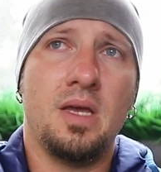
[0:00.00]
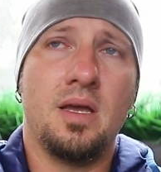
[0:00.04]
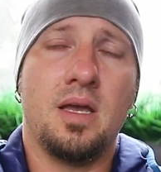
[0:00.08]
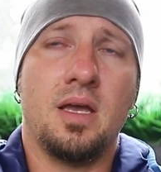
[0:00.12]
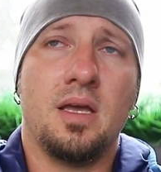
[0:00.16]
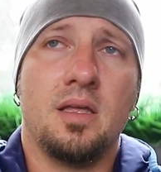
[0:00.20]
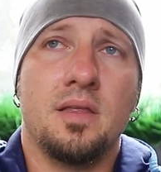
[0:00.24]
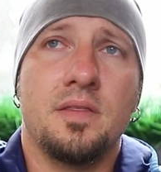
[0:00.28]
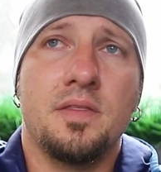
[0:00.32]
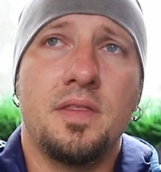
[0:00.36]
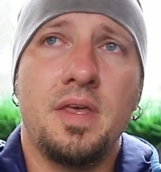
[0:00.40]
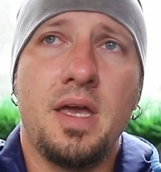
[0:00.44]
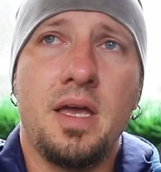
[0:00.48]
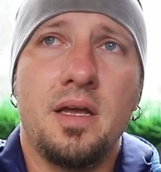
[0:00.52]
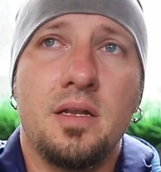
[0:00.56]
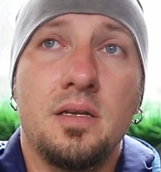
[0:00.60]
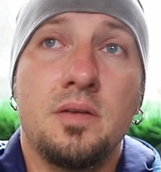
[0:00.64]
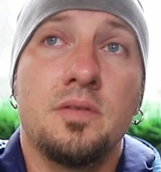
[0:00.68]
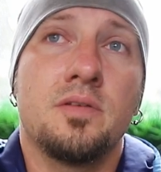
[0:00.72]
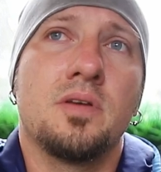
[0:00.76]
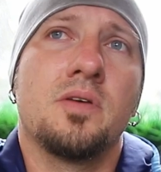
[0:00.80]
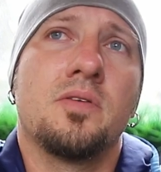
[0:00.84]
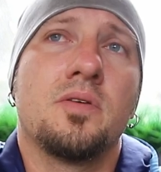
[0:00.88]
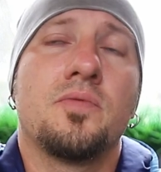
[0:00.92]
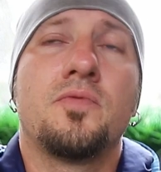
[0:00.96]
And
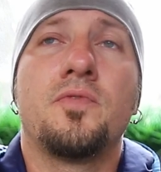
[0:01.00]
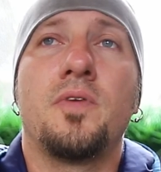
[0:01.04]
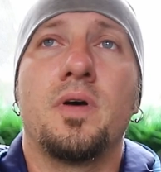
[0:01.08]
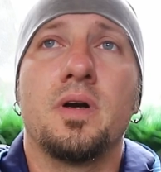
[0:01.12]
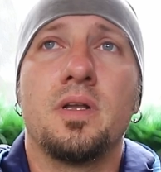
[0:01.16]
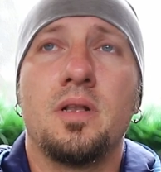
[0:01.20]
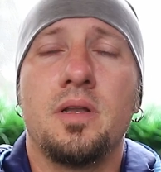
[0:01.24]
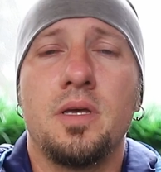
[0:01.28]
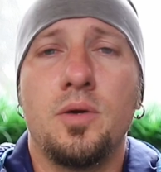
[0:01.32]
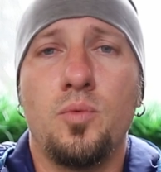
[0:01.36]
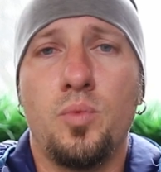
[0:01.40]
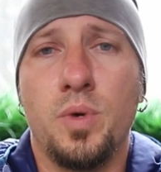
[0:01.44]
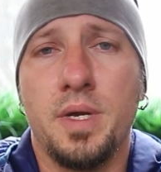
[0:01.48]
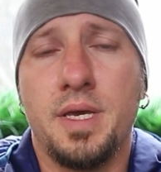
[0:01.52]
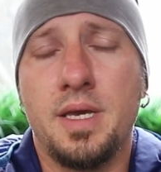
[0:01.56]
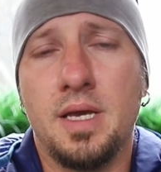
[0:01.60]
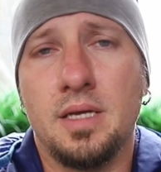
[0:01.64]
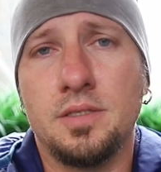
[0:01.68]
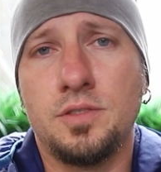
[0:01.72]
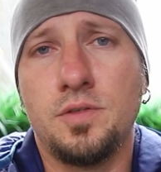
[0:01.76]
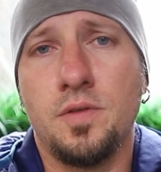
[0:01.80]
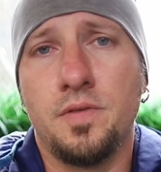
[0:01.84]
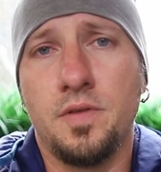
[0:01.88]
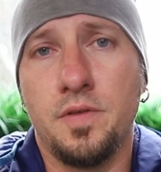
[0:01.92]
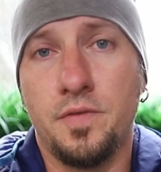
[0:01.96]
then finally we
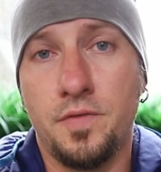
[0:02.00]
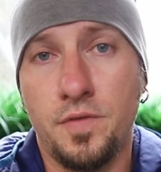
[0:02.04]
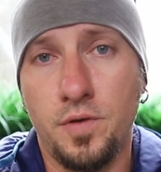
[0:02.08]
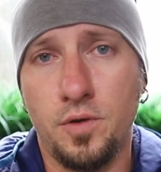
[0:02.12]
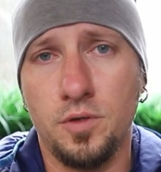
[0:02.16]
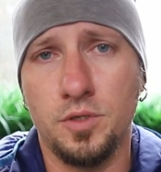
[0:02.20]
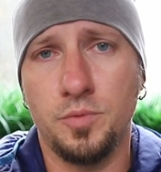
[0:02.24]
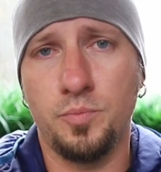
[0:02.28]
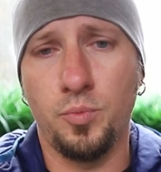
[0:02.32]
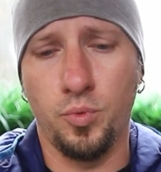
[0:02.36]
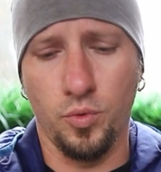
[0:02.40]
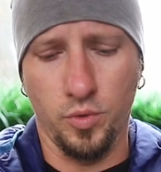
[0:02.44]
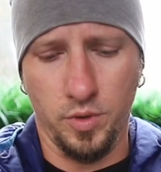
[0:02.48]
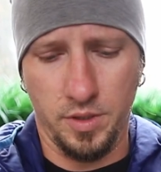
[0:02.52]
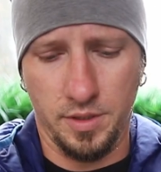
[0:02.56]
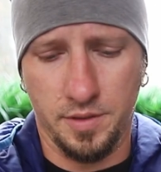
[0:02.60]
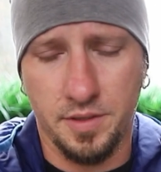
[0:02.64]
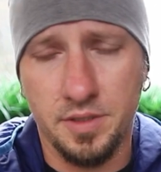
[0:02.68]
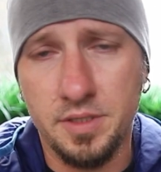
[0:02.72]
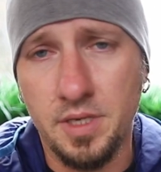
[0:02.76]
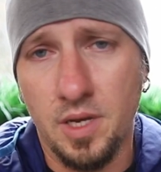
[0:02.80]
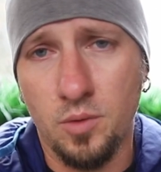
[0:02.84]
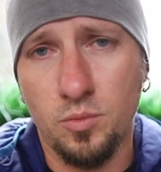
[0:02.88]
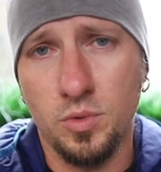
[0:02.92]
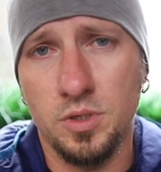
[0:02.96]
get to the third point
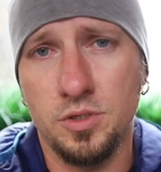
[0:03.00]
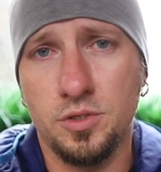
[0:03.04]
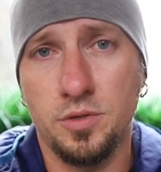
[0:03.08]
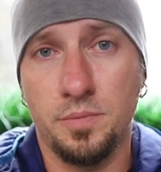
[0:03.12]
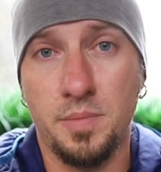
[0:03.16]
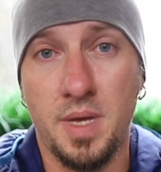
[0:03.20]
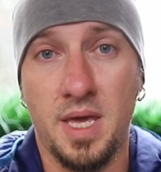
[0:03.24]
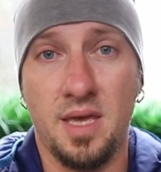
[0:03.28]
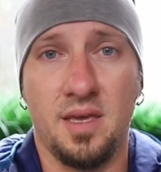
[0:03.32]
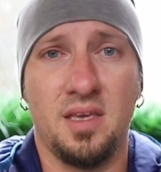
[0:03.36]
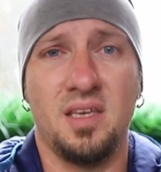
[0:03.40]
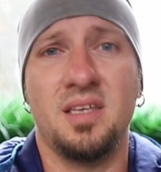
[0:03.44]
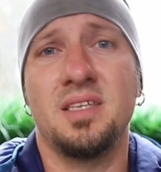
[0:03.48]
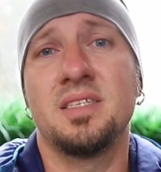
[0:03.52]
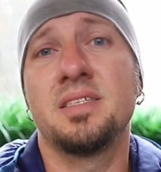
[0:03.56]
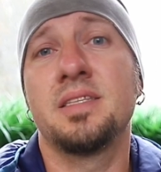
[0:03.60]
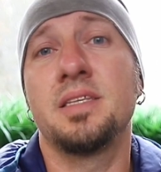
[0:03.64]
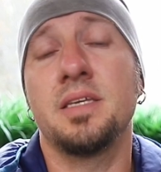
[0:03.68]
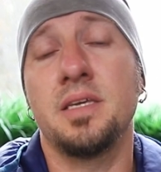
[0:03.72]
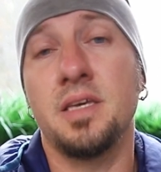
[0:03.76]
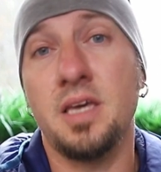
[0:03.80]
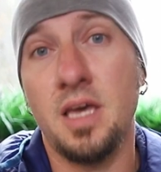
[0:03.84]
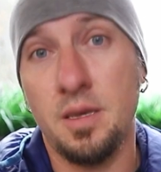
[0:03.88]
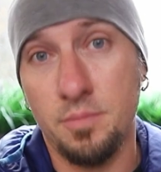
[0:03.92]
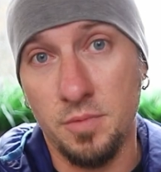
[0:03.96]
that I want to make is
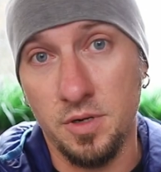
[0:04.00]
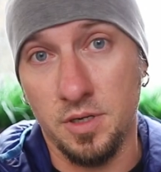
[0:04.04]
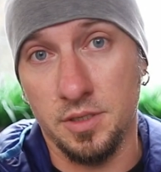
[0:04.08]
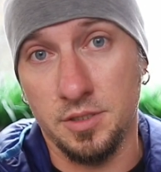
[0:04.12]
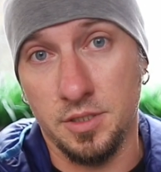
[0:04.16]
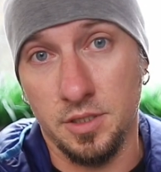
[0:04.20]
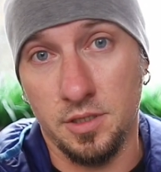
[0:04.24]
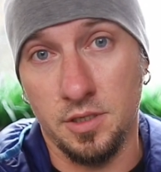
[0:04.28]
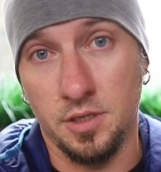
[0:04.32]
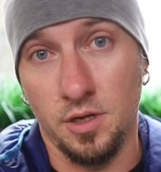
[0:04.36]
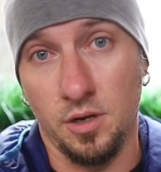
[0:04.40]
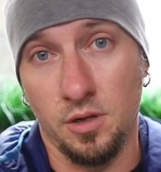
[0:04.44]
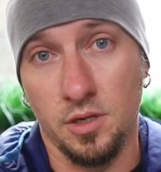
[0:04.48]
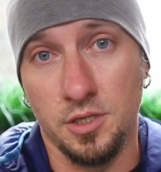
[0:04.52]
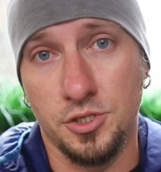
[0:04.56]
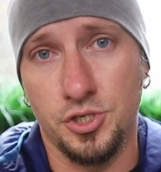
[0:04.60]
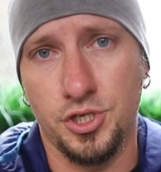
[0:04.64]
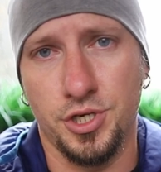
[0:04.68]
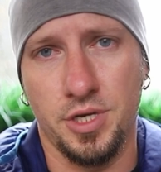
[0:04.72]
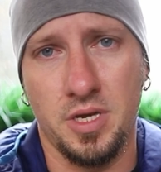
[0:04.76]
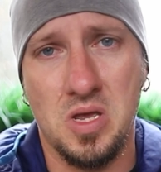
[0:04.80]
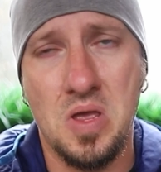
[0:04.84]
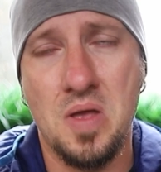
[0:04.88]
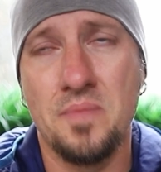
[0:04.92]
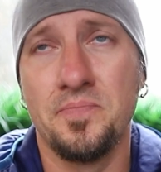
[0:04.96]
the camera
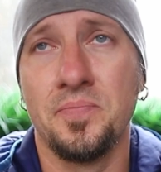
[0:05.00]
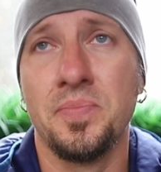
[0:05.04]
technology.